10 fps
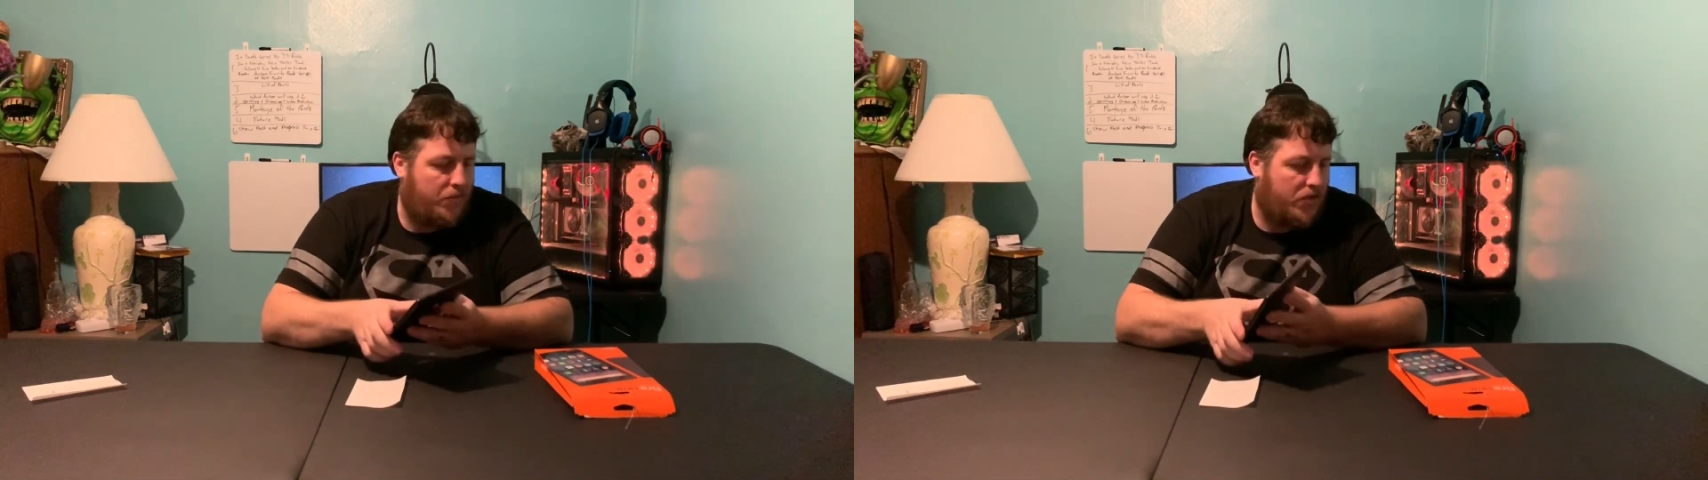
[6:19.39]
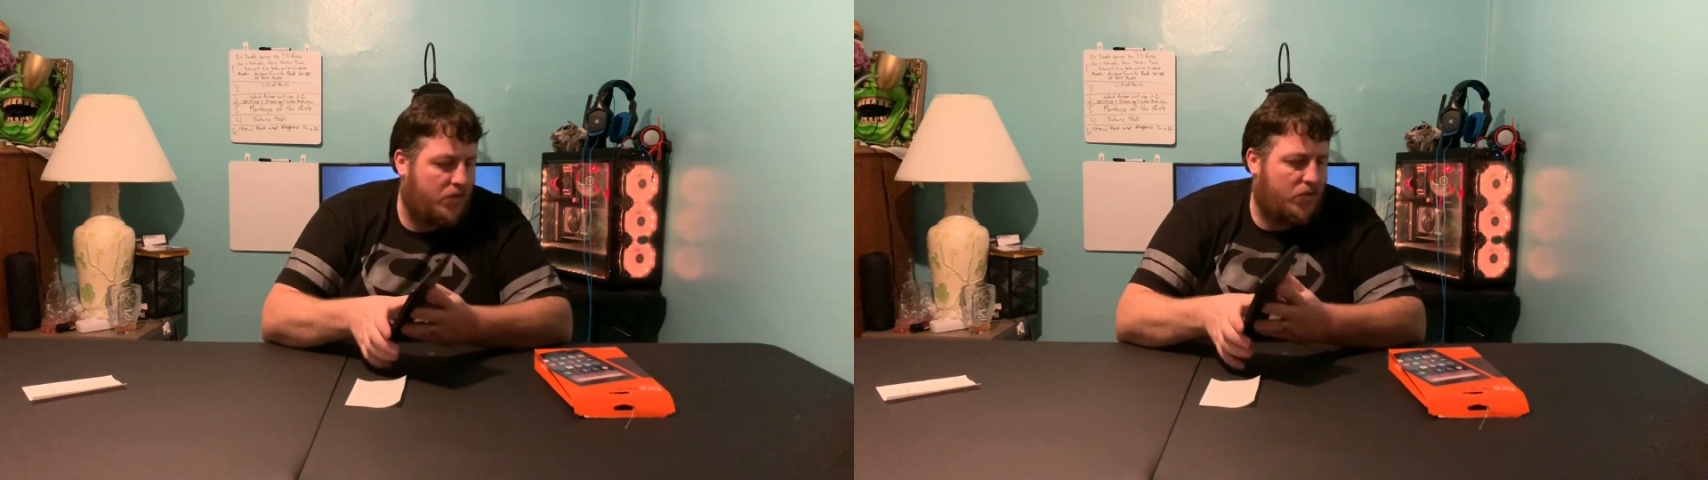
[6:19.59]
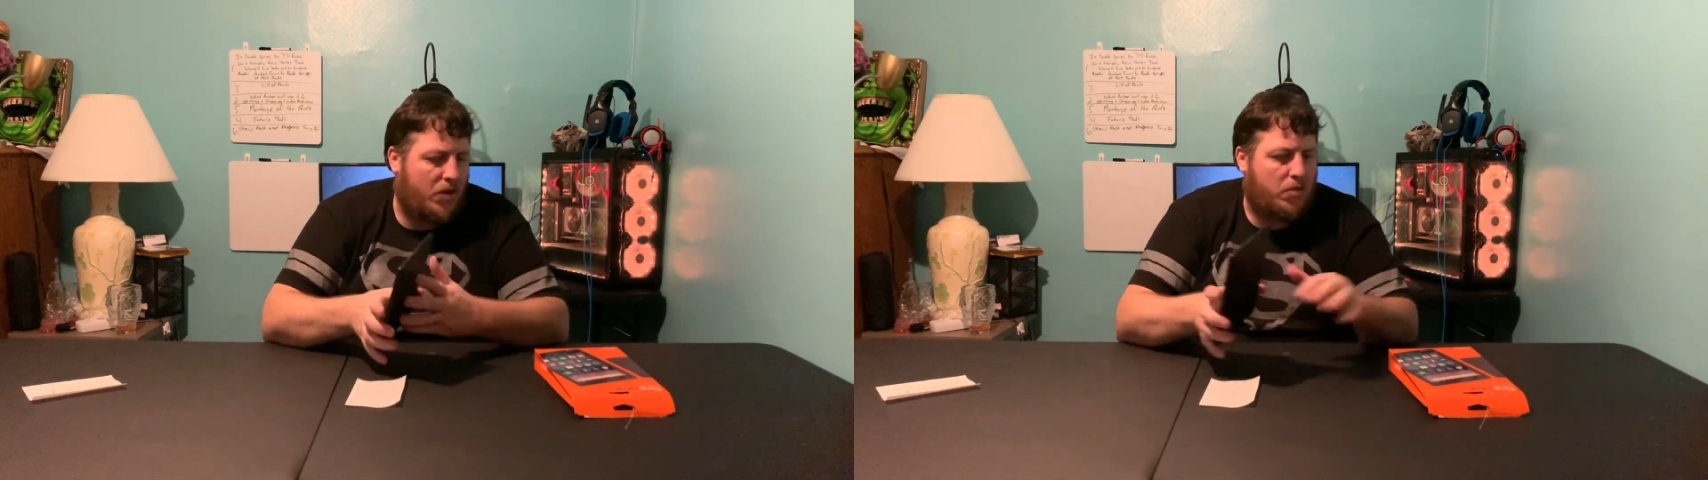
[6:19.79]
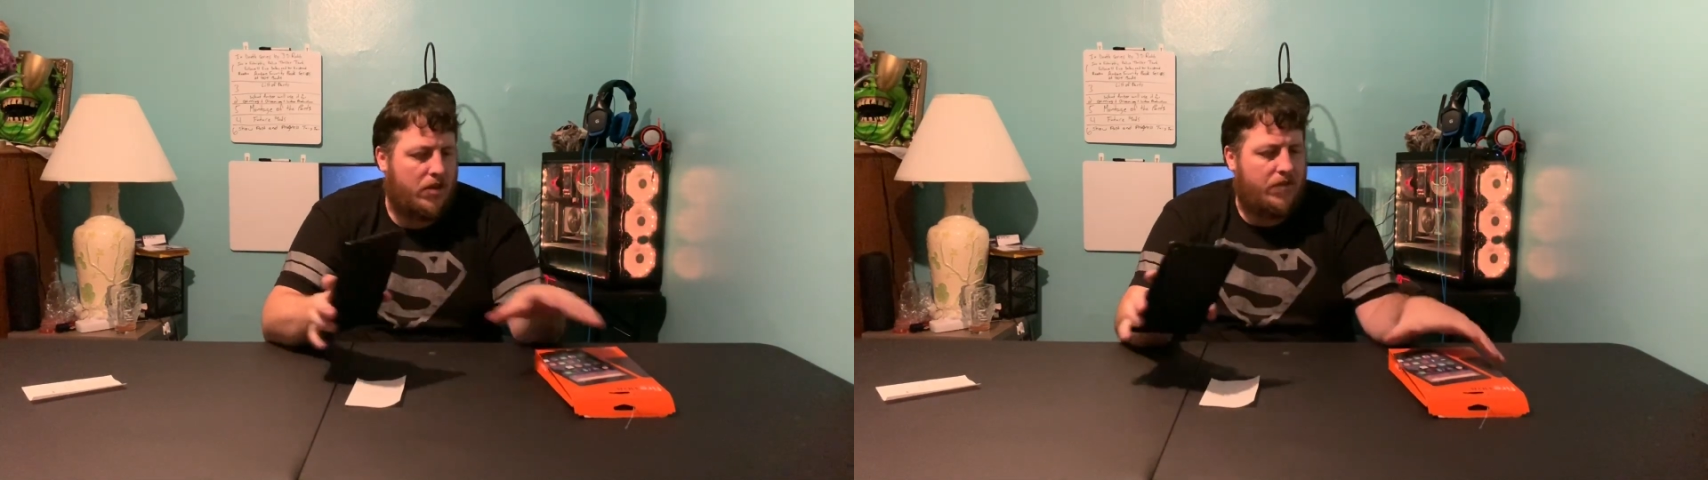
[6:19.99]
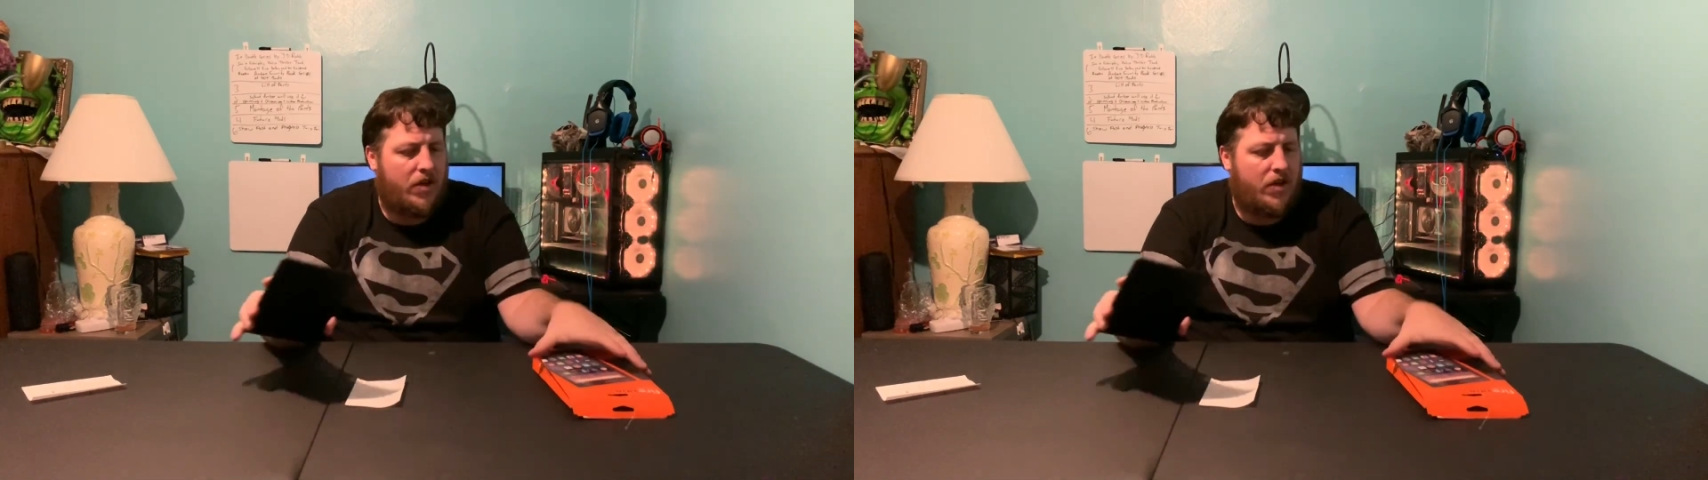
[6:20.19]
this one I believe